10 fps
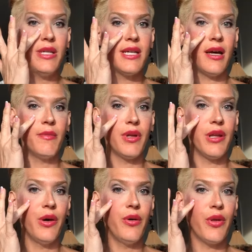down
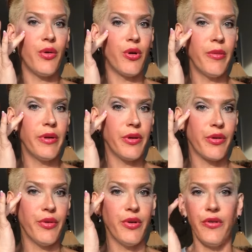below the orbital
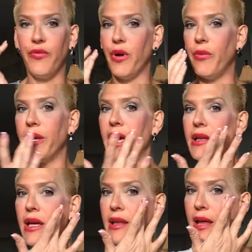groove where we
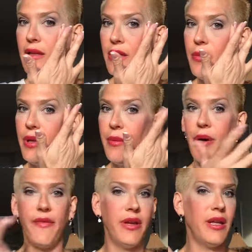get like that little bit of
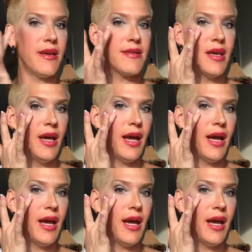puffiness,